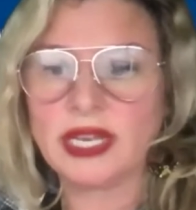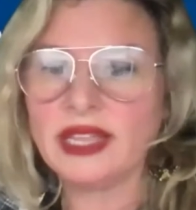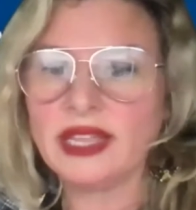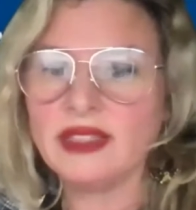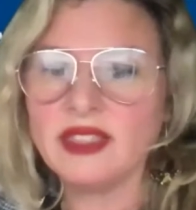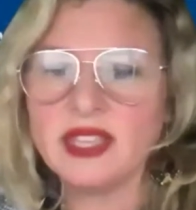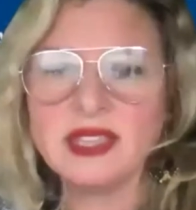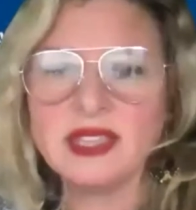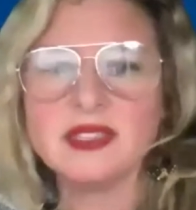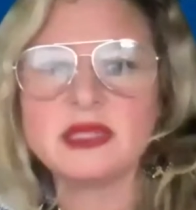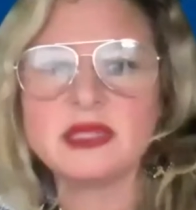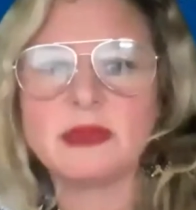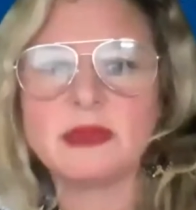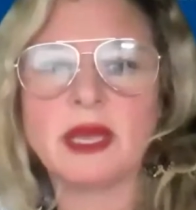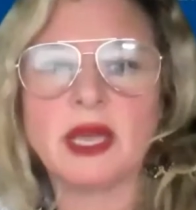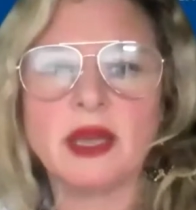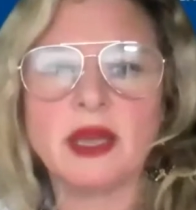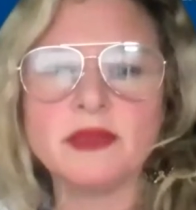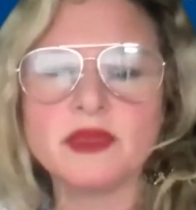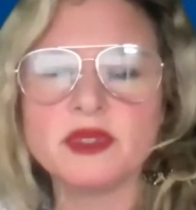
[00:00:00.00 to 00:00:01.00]
And I think this
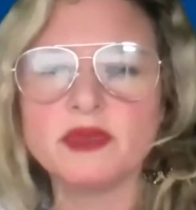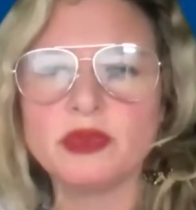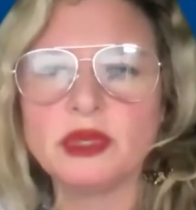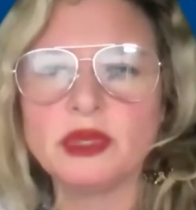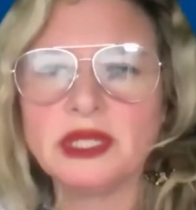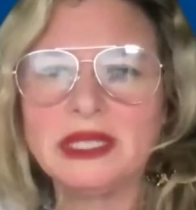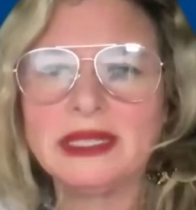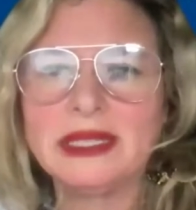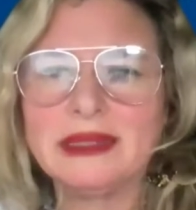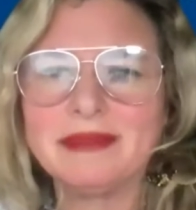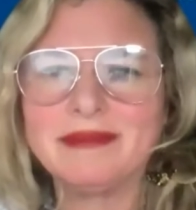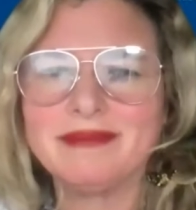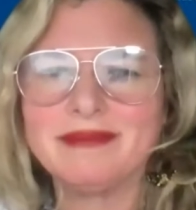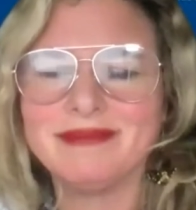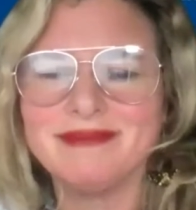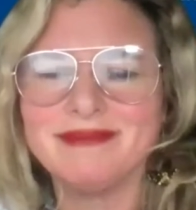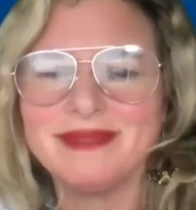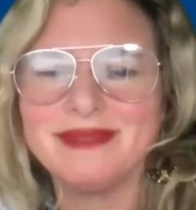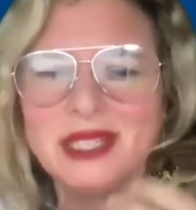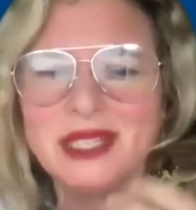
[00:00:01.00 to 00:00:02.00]
becomes really
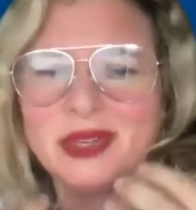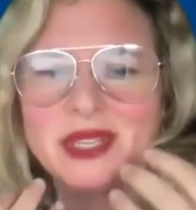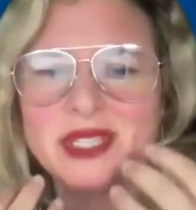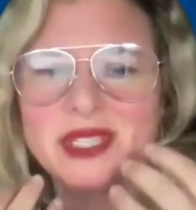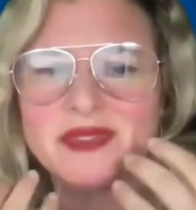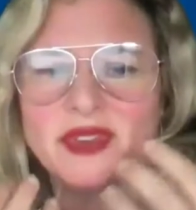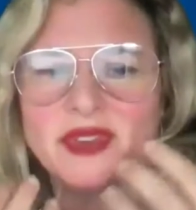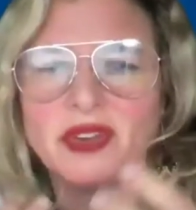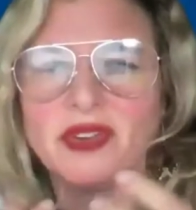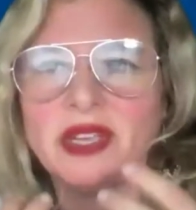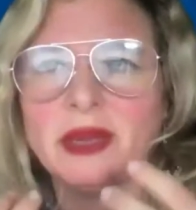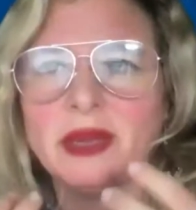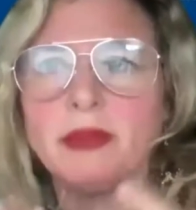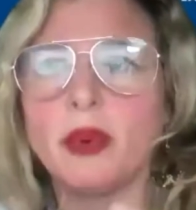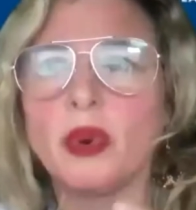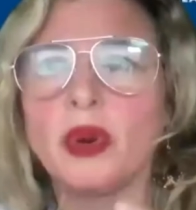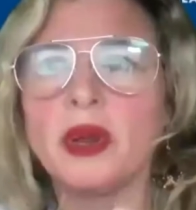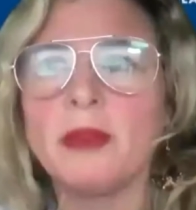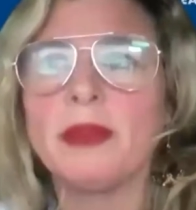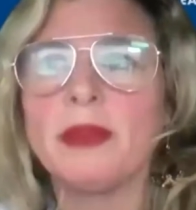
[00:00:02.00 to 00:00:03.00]
it's very
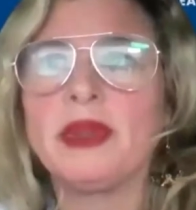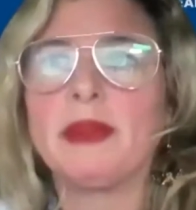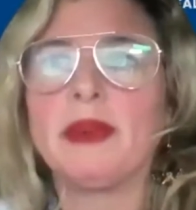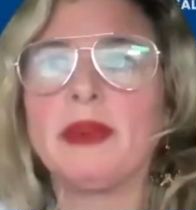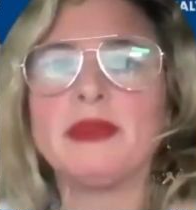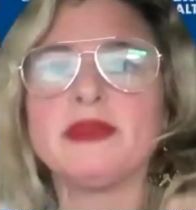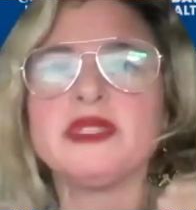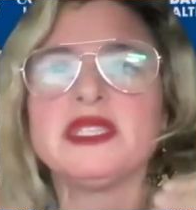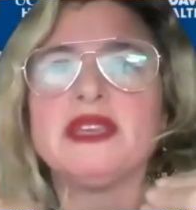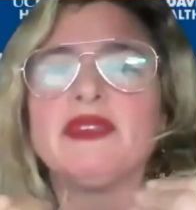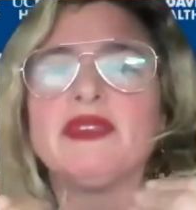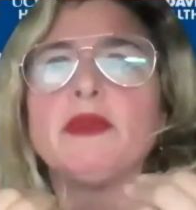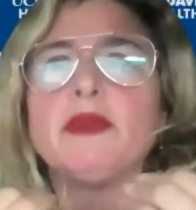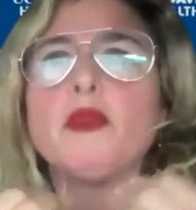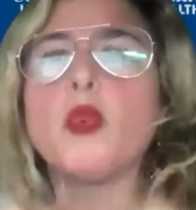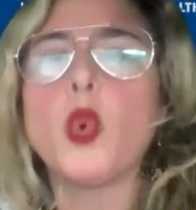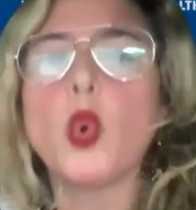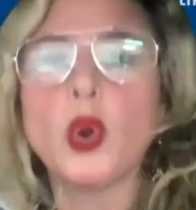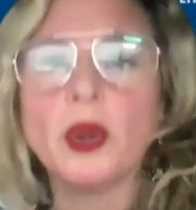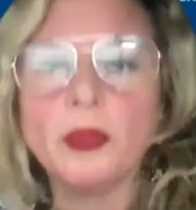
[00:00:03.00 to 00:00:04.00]
important, but it becomes
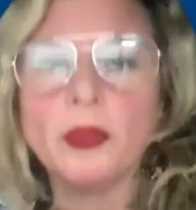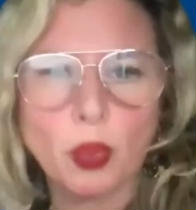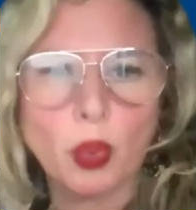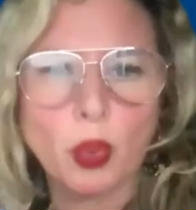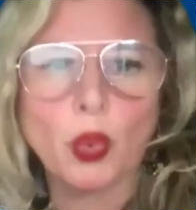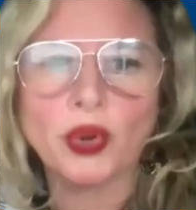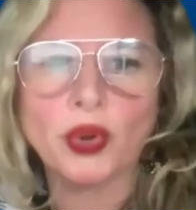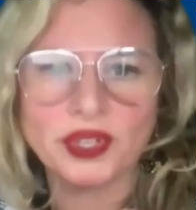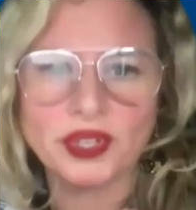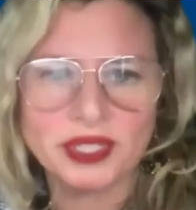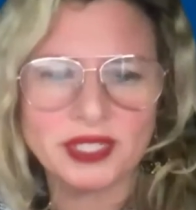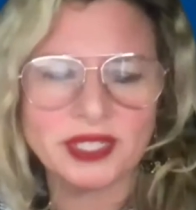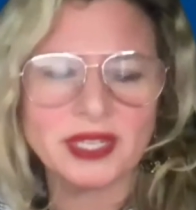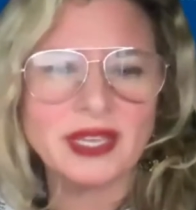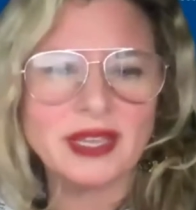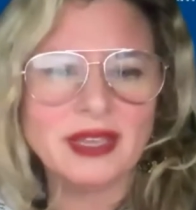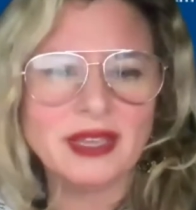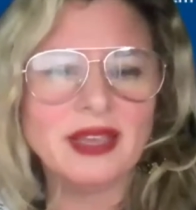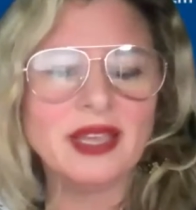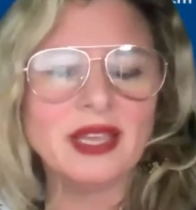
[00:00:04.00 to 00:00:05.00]
even more important,
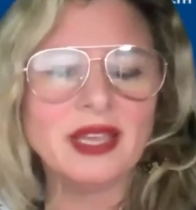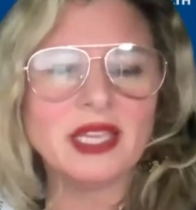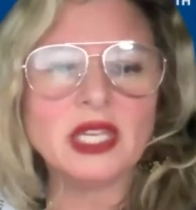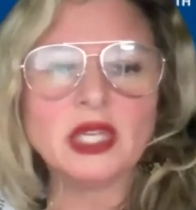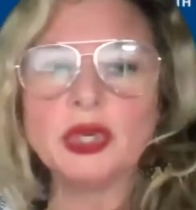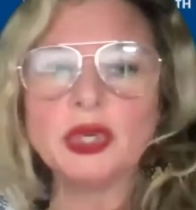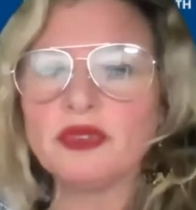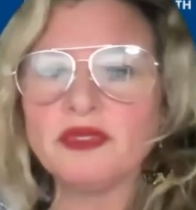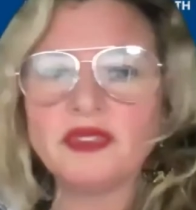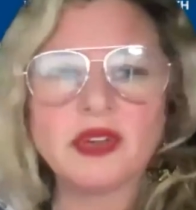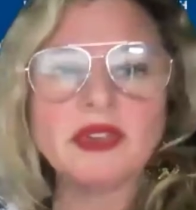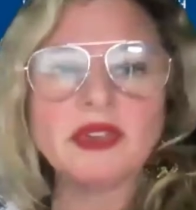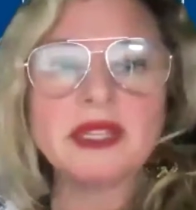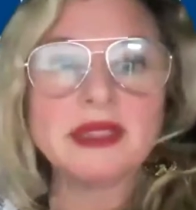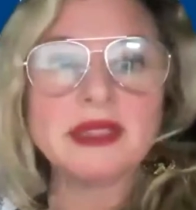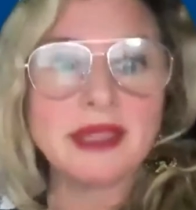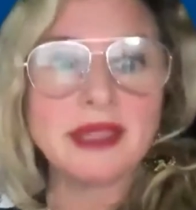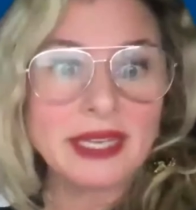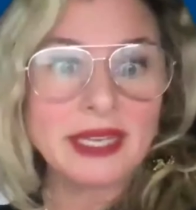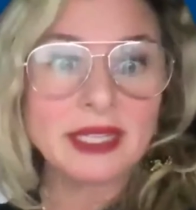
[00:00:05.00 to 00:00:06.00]

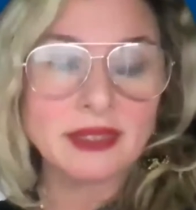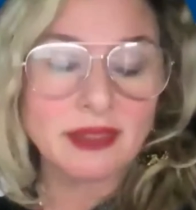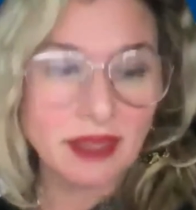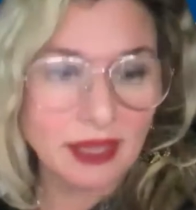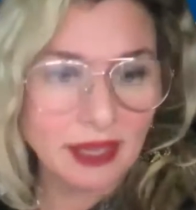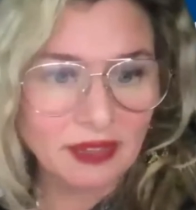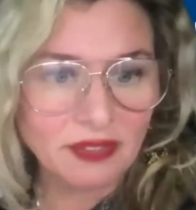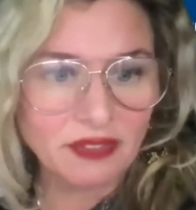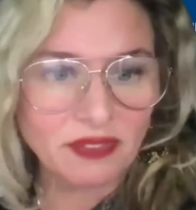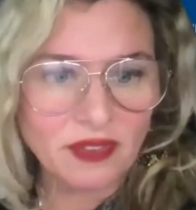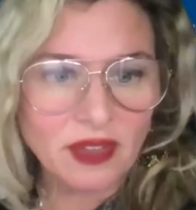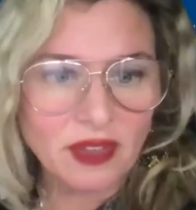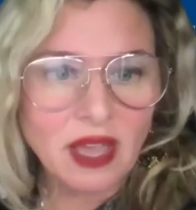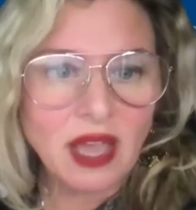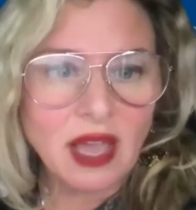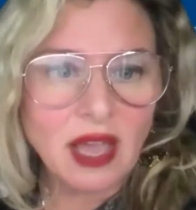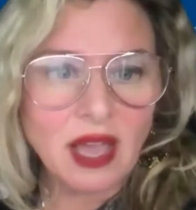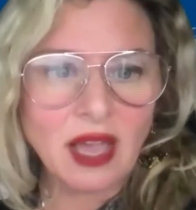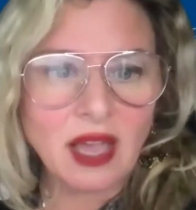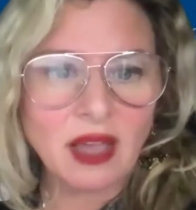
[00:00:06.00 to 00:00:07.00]
very late in life.
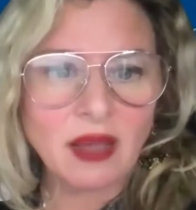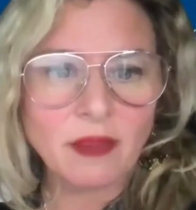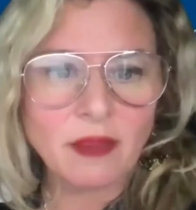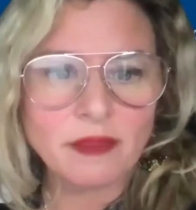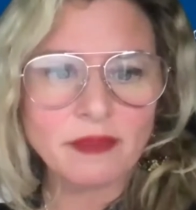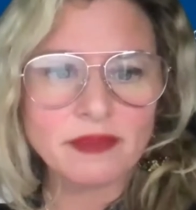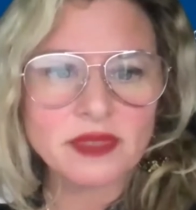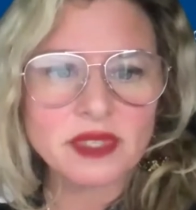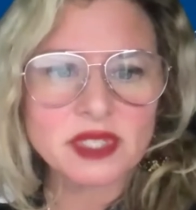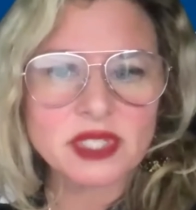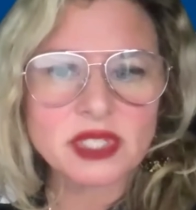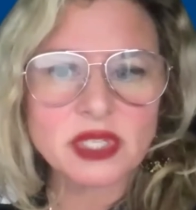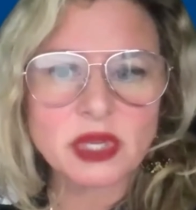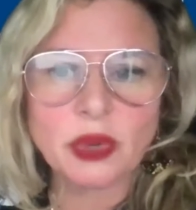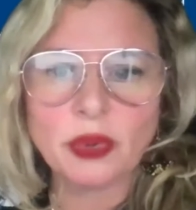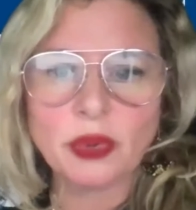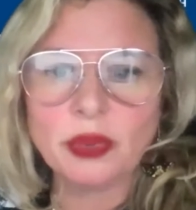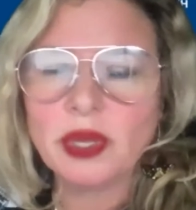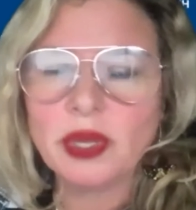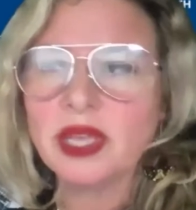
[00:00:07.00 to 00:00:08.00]

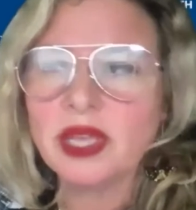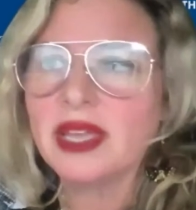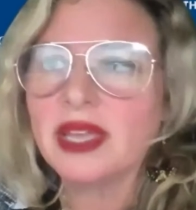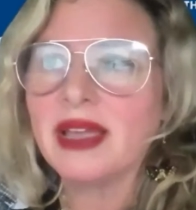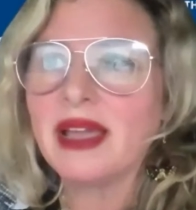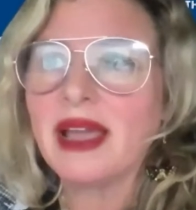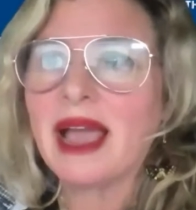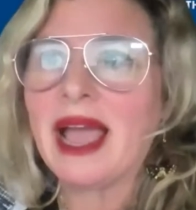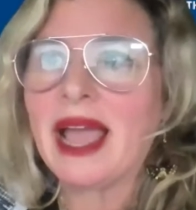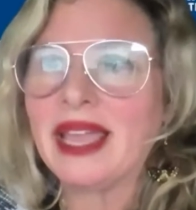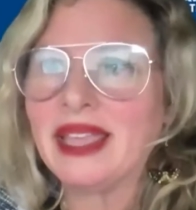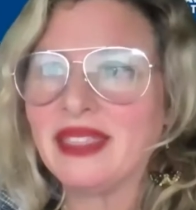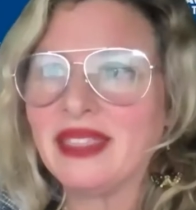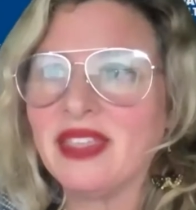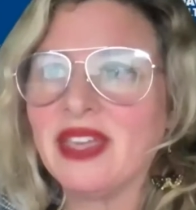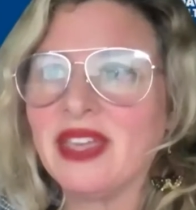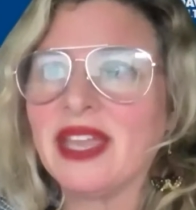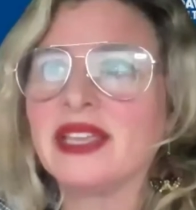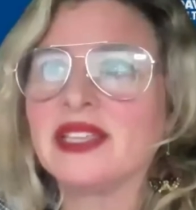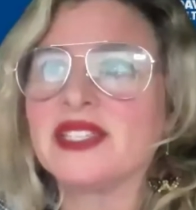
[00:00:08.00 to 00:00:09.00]
So I
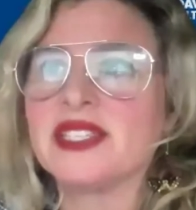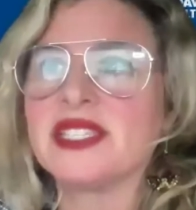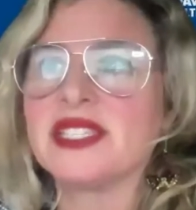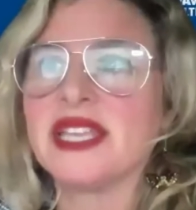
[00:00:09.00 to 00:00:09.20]
think